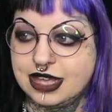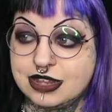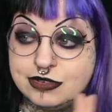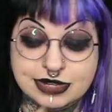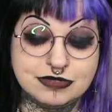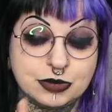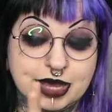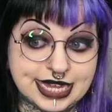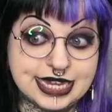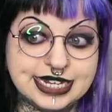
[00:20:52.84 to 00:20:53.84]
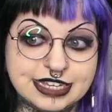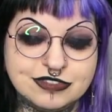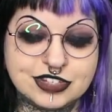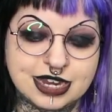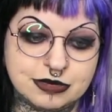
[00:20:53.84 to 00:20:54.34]
who lived where he
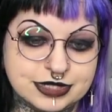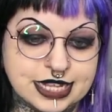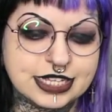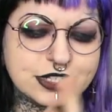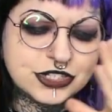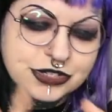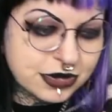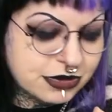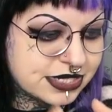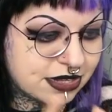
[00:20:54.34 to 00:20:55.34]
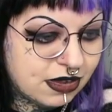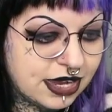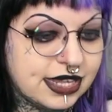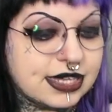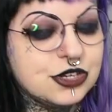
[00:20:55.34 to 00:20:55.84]
lived and was like, do you know this
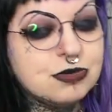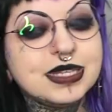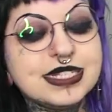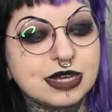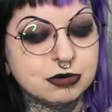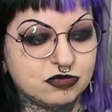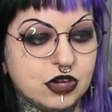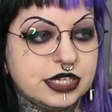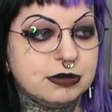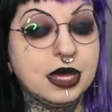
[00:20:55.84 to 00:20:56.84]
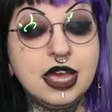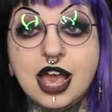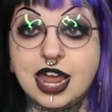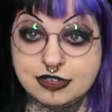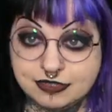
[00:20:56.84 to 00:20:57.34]
guy? Like, can you please help me find him?
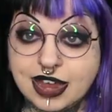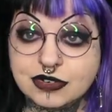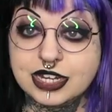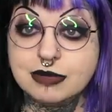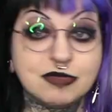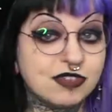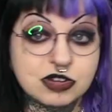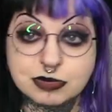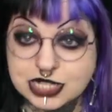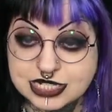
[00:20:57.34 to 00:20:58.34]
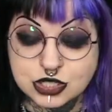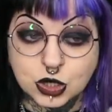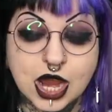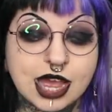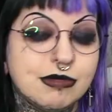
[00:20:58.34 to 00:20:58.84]
And I found him. I found him on
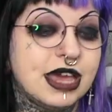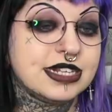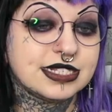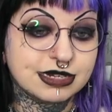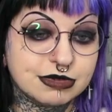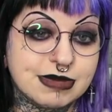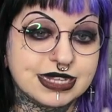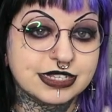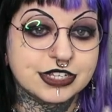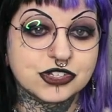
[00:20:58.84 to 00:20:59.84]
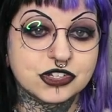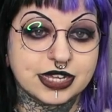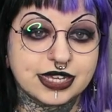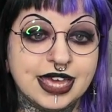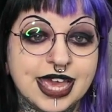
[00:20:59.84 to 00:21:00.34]
Instagram, and I sent him a message
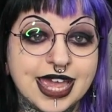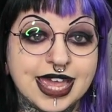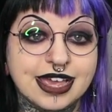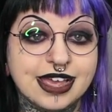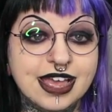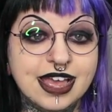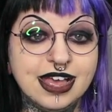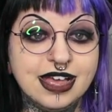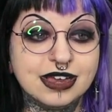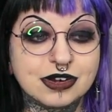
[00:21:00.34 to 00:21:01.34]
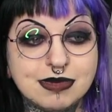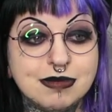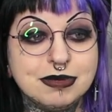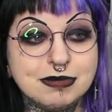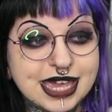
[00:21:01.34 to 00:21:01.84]
like, hey,
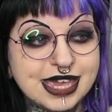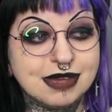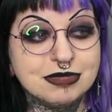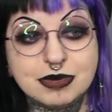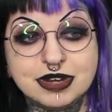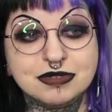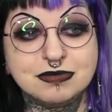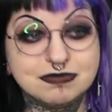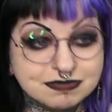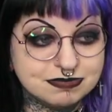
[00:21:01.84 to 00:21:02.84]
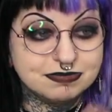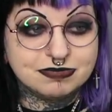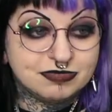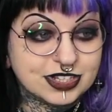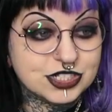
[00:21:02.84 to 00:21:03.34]
remember me? I'm the one who
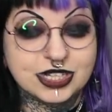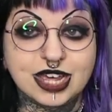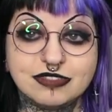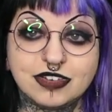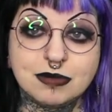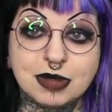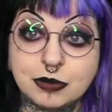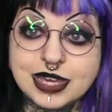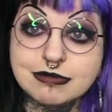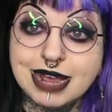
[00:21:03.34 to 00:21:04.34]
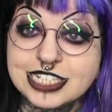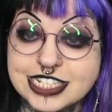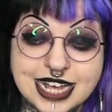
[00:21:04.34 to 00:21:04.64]
fucked your life up. Like, we had matching